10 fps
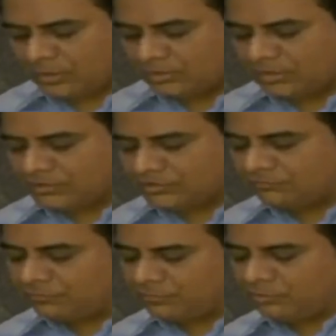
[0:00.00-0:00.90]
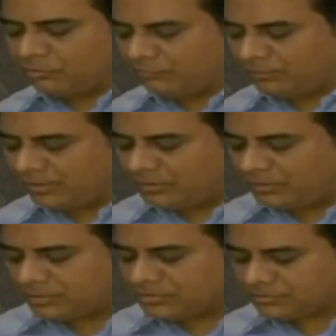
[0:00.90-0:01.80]
The list of women who have made
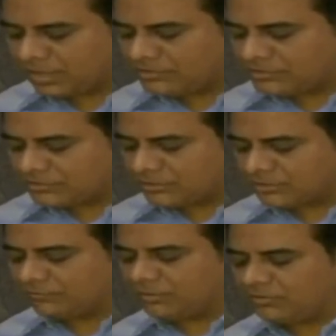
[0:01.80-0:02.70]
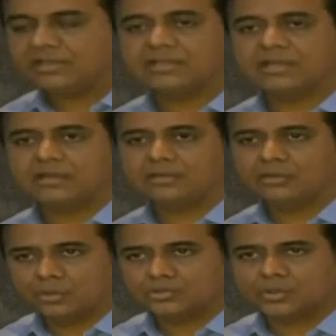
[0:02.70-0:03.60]
strides in the field of
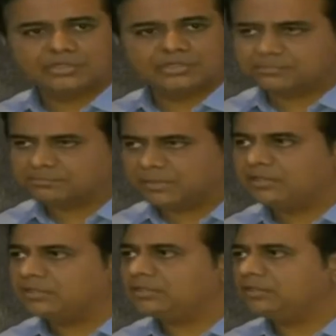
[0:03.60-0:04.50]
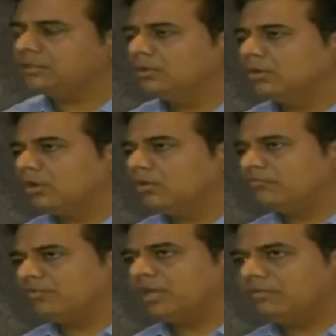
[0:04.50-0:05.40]
healthcare goes on. There's plenty
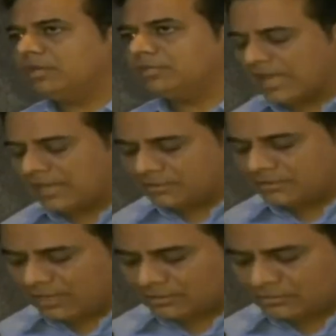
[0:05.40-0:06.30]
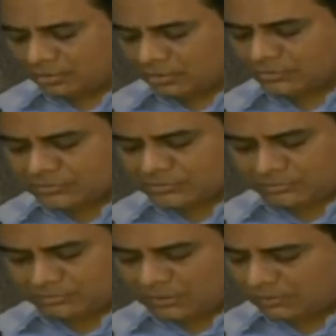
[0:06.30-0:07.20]
of very, very talented doctors
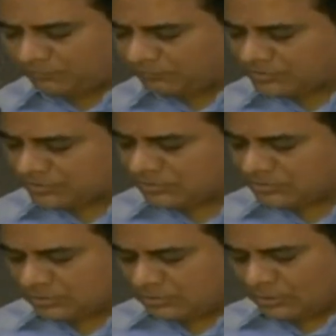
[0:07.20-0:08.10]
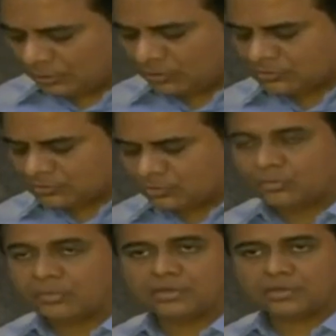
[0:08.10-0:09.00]
and medical professionals across the
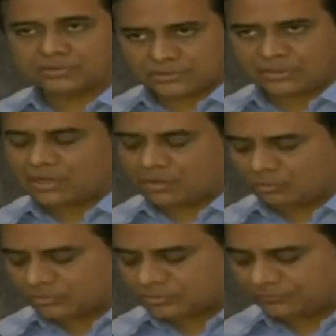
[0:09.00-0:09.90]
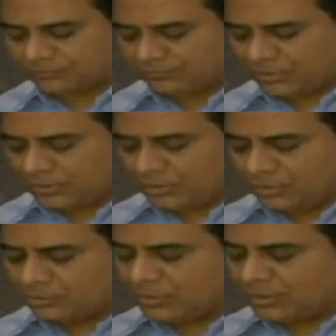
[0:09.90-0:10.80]
globe and across India now also.
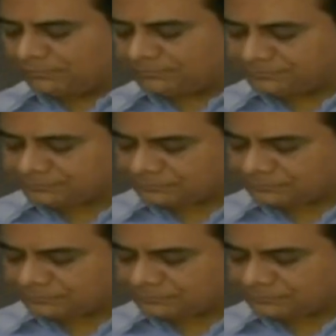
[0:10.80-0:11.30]
Today,